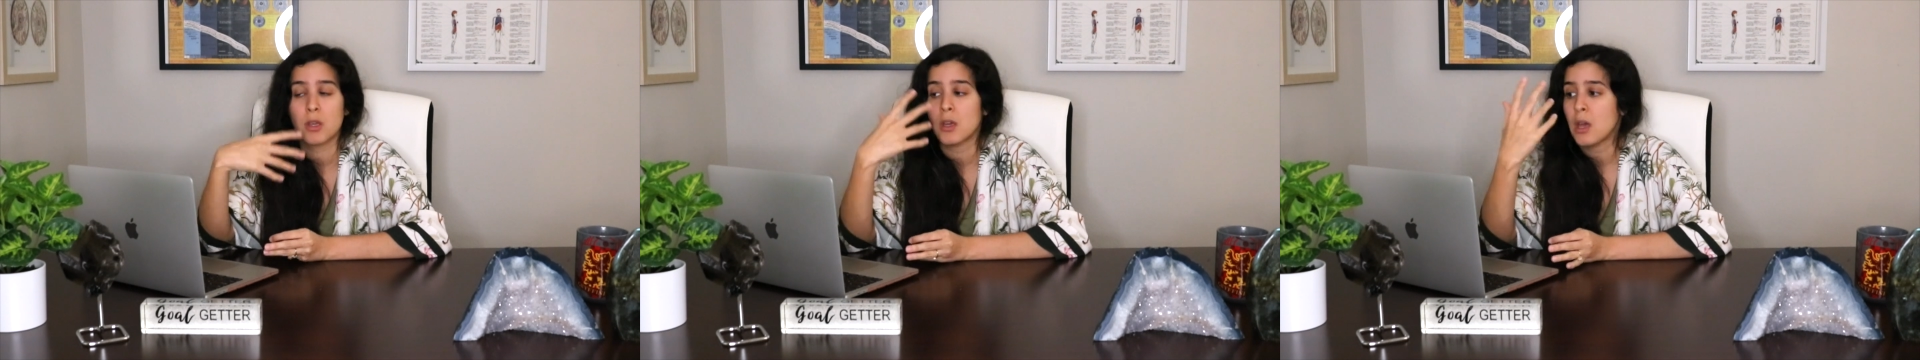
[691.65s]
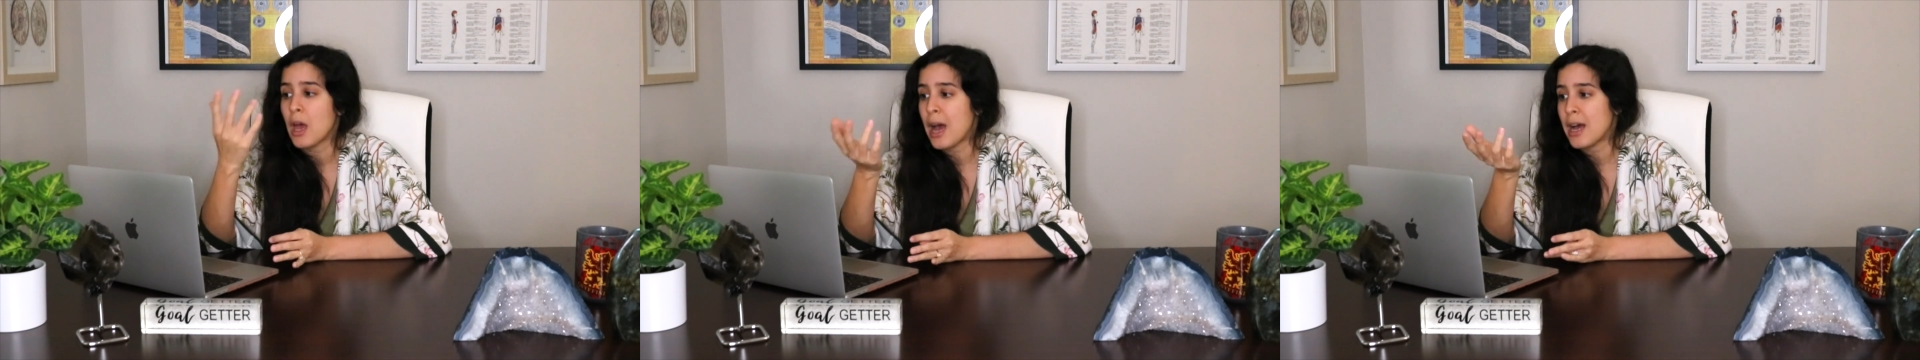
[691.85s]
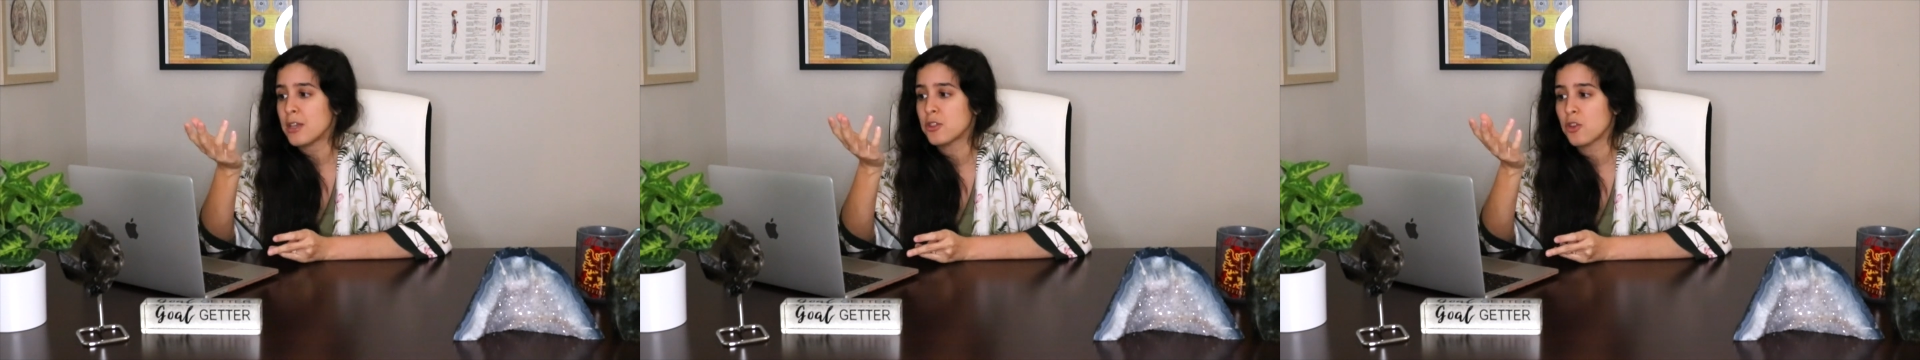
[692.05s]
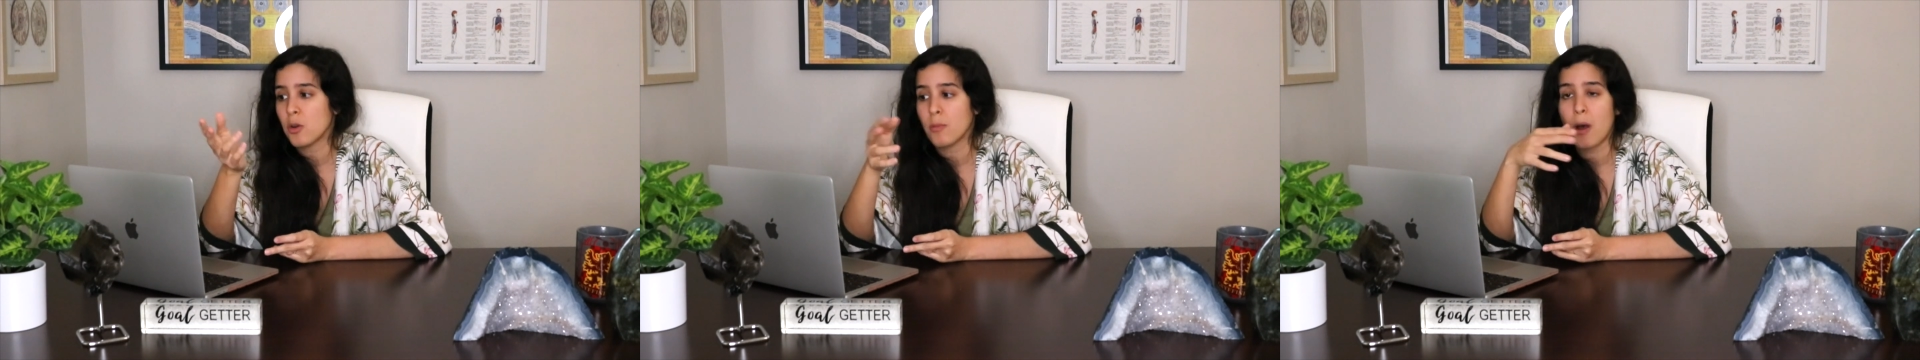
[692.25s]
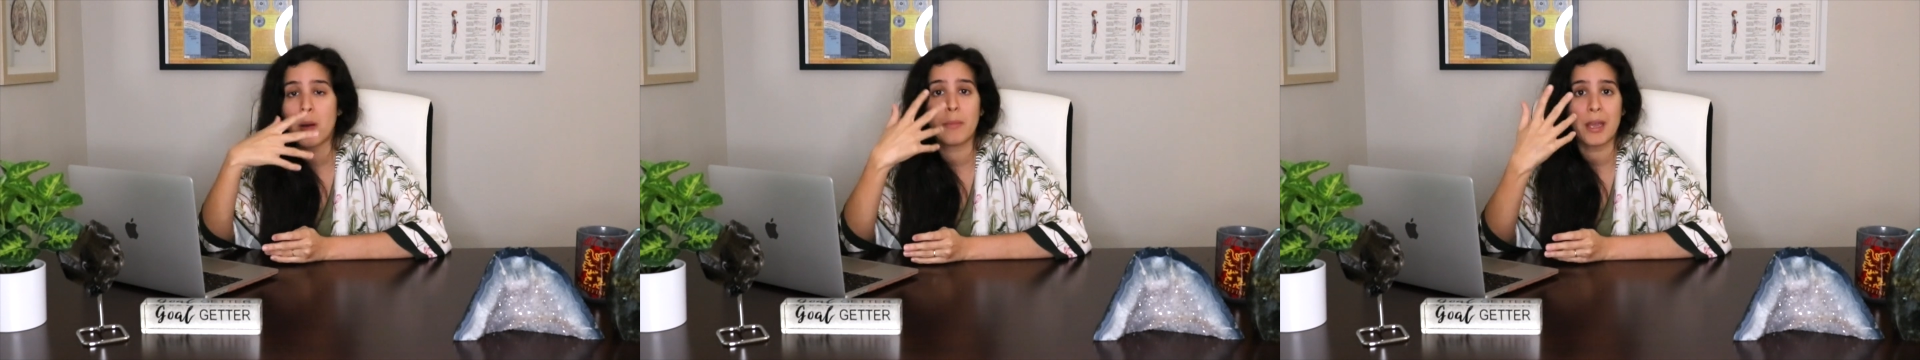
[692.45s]
as
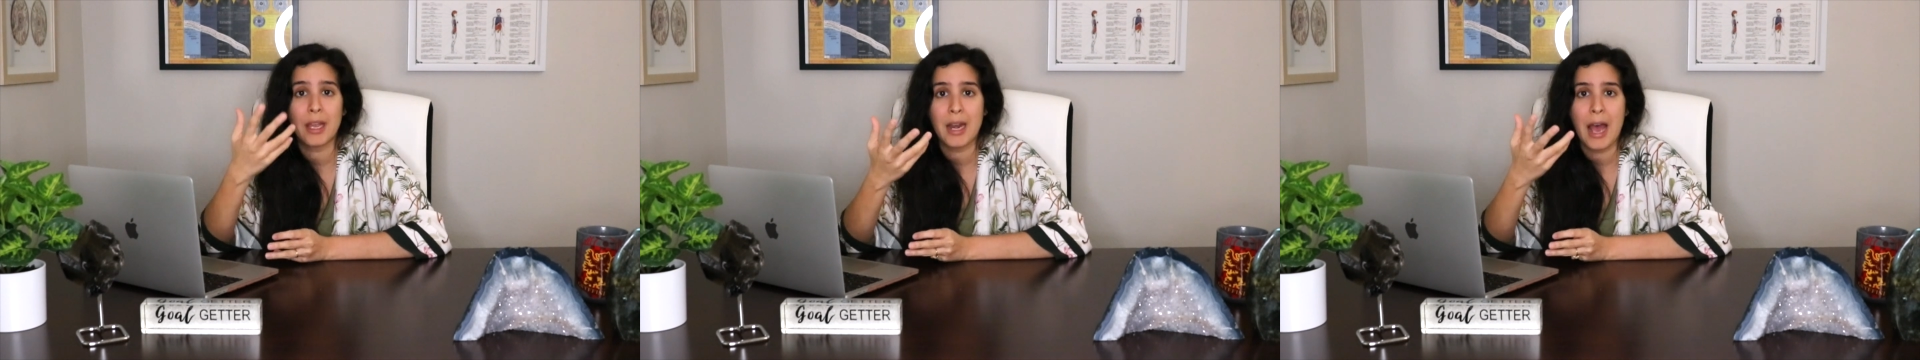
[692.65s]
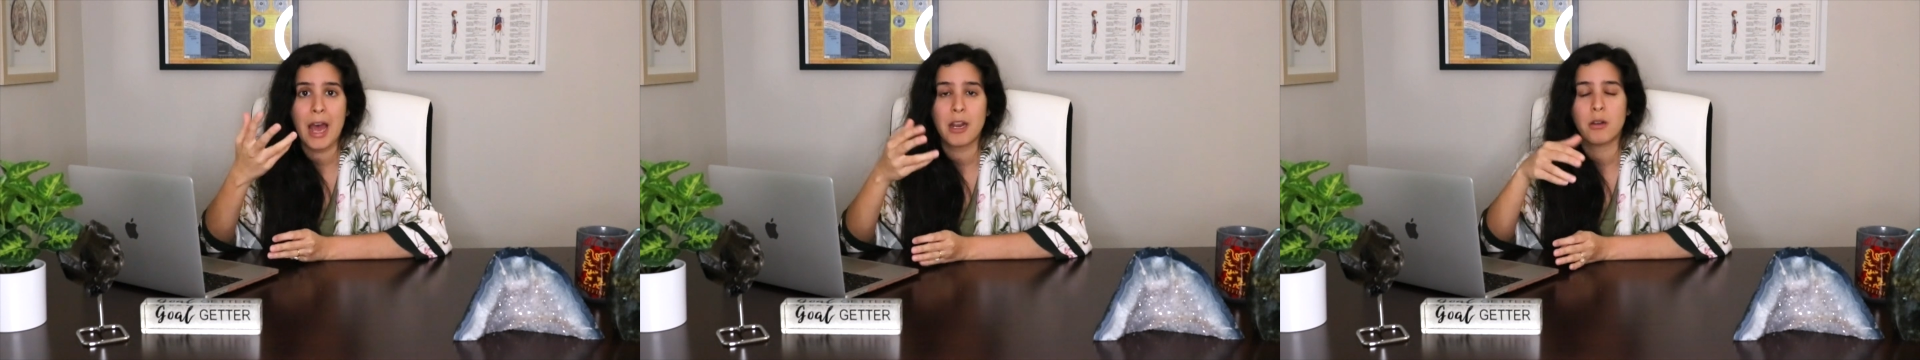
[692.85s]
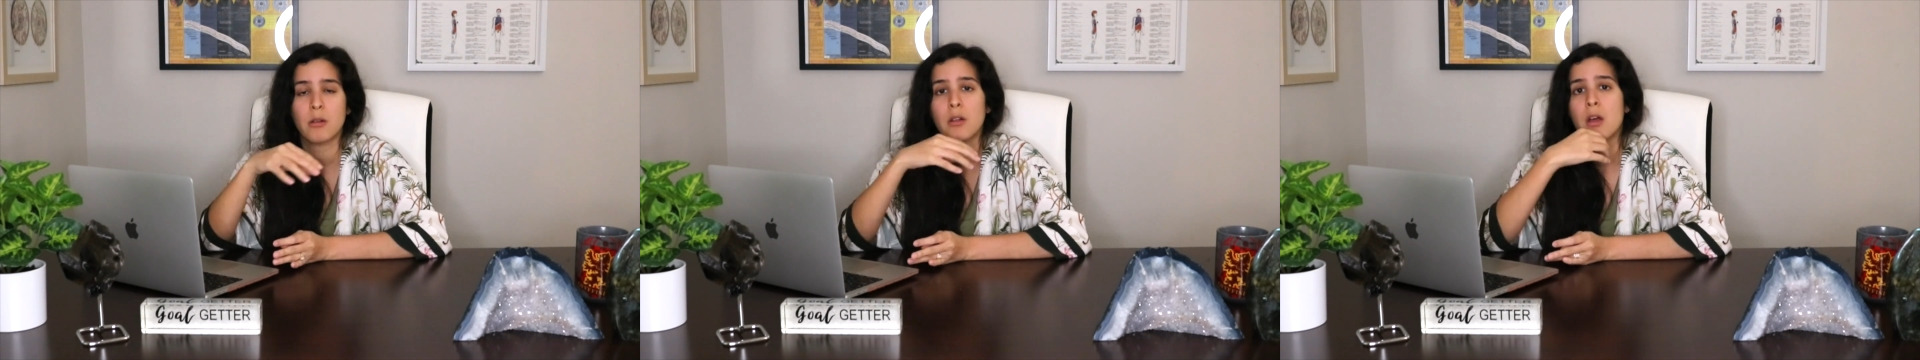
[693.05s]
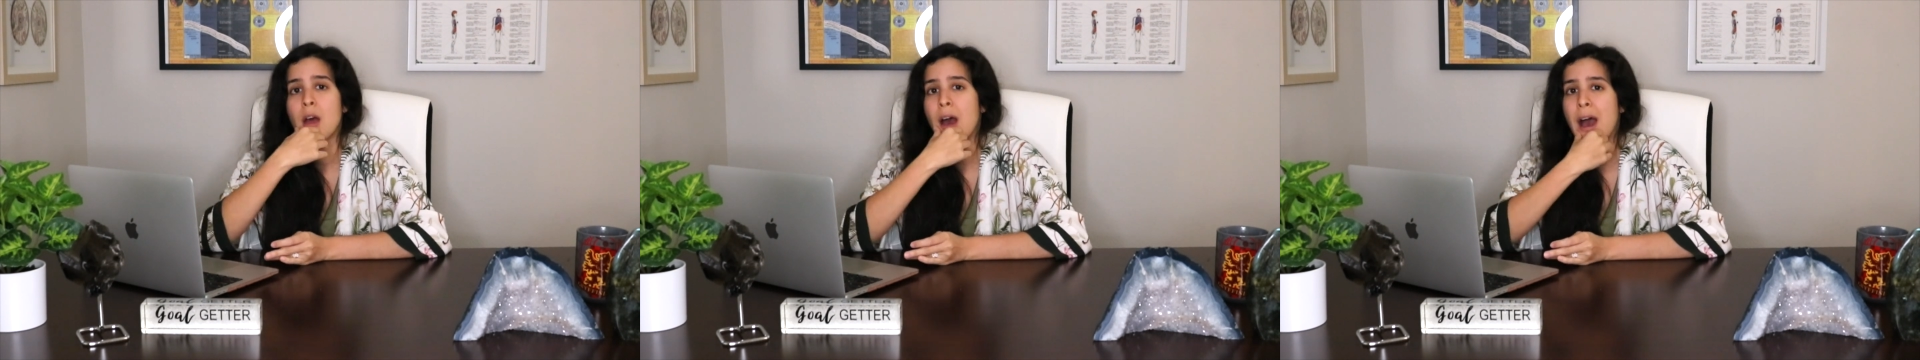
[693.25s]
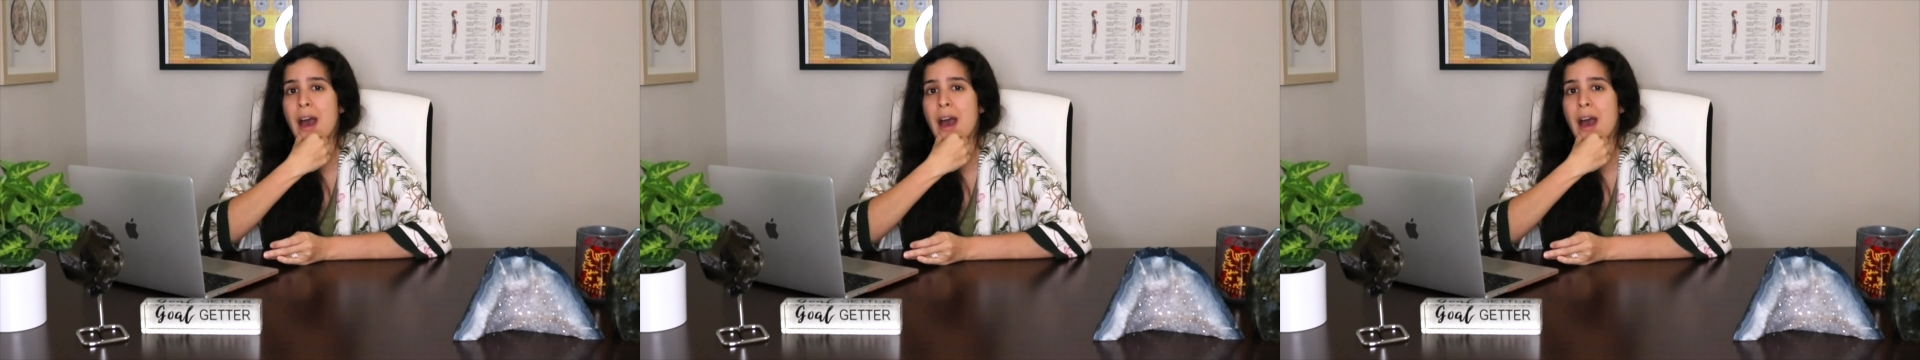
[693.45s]
your mom can handle.